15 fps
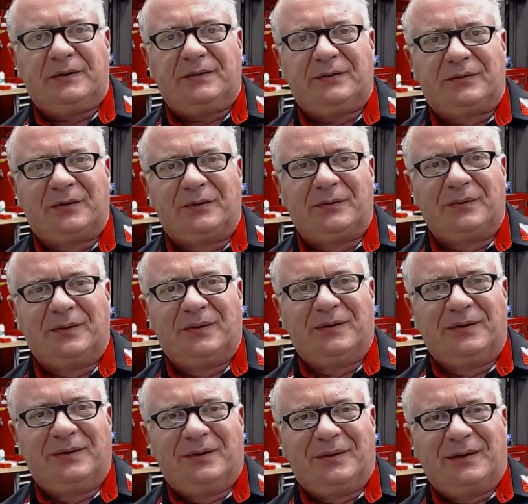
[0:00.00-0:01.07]
So
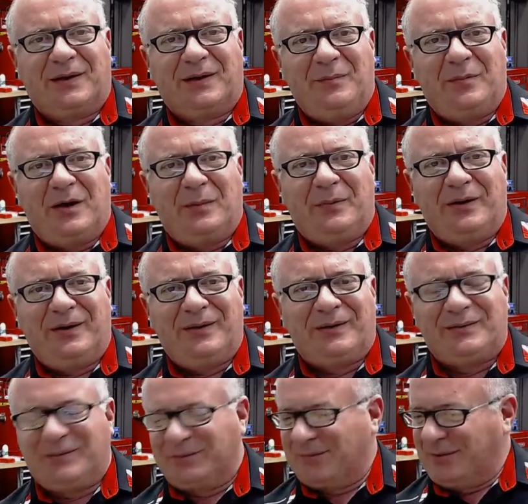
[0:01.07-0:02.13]
keep coming
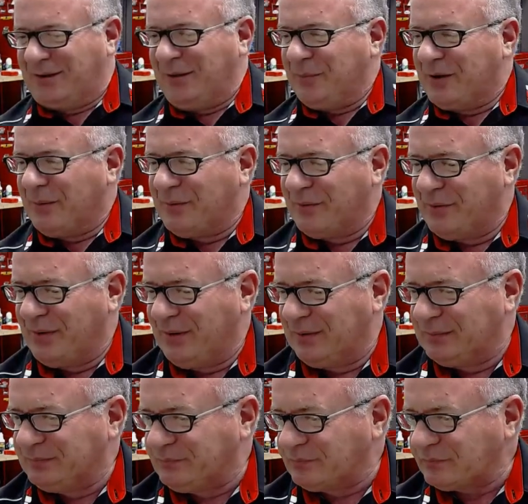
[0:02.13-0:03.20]
in, keep coming
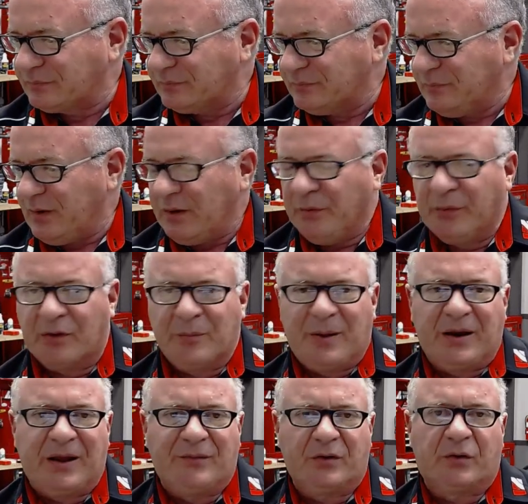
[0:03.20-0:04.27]
around. Well,
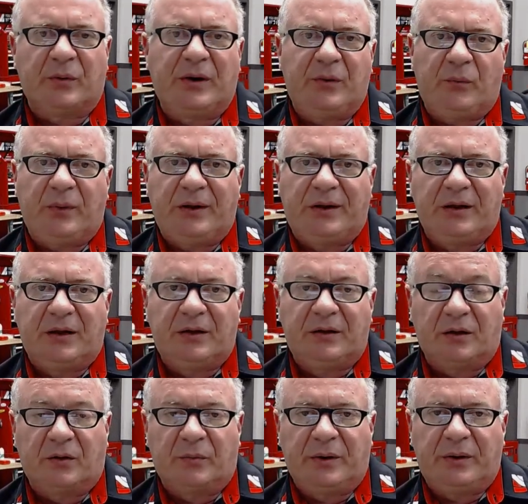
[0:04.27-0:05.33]
everybody have a great weekend,
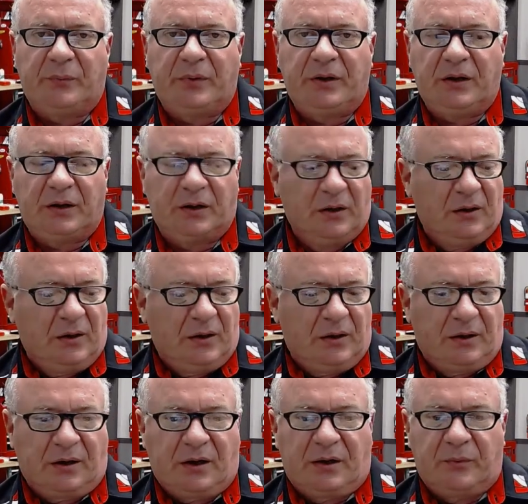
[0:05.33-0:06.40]
a great week.
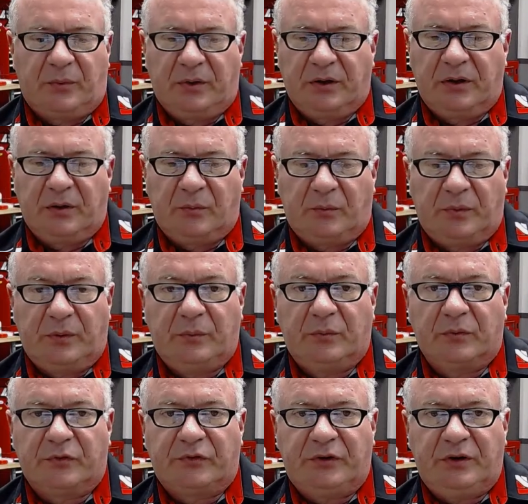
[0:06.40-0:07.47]
And God willing, we
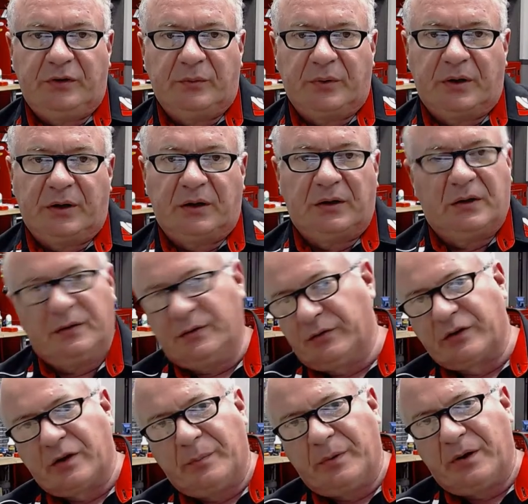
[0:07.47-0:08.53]
will see you again
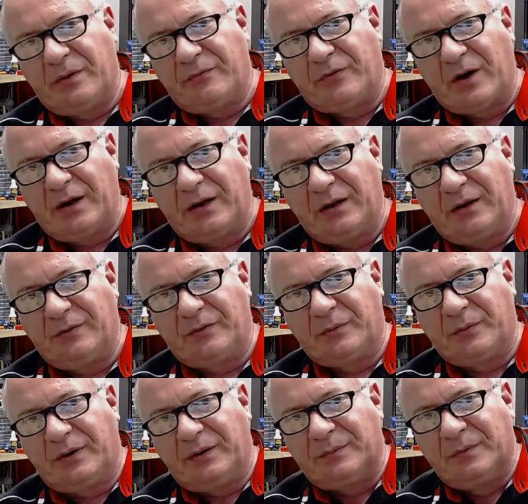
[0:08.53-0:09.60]
this coming up Friday at
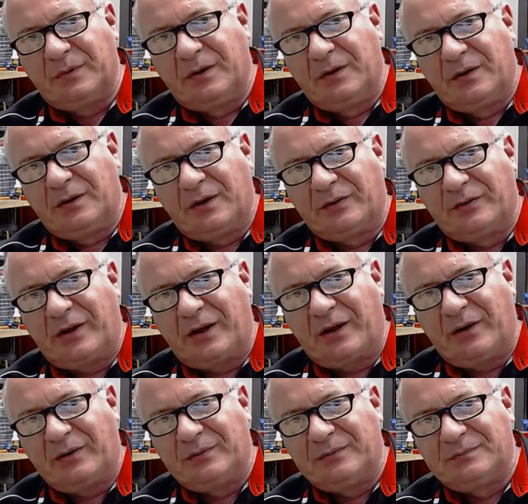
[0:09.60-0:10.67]
3. Y'all take
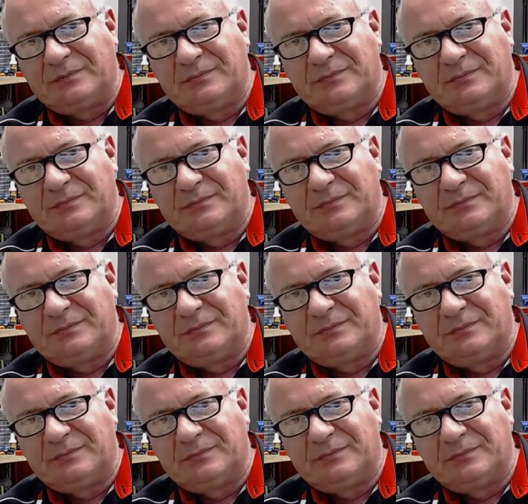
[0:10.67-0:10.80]
care.